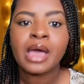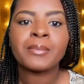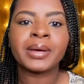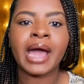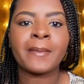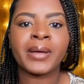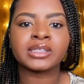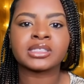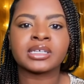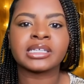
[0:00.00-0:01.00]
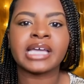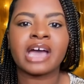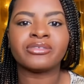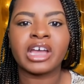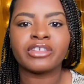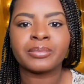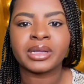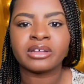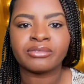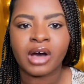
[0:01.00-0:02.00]
but I personally have never
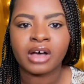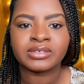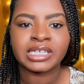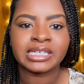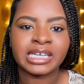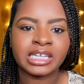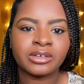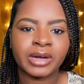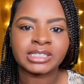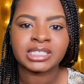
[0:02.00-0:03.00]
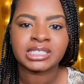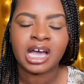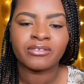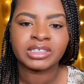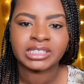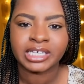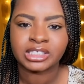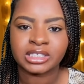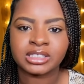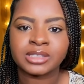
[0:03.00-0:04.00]
been involved in any racist
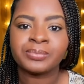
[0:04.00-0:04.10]
conversations.